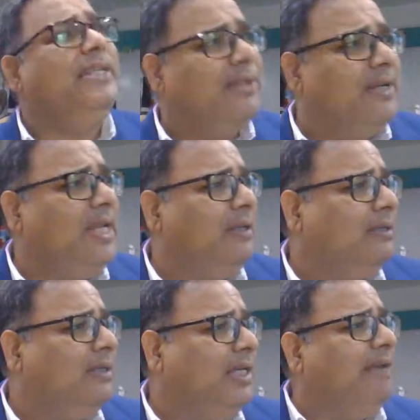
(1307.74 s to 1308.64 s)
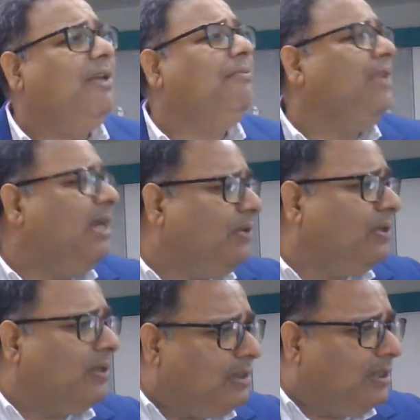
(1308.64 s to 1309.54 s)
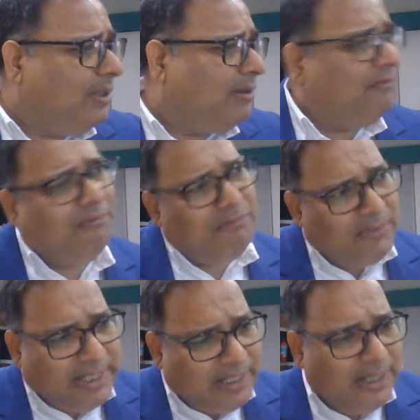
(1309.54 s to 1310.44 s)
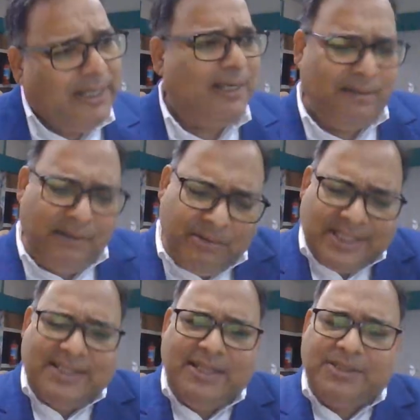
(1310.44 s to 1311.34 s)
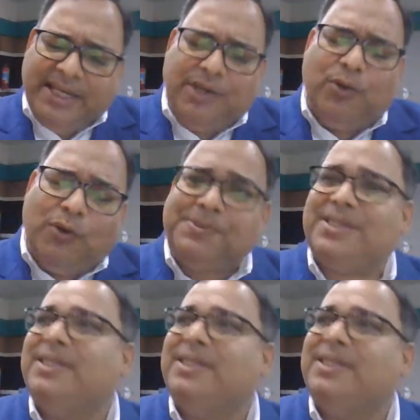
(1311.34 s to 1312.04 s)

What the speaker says: the journey even without her. No, he hopes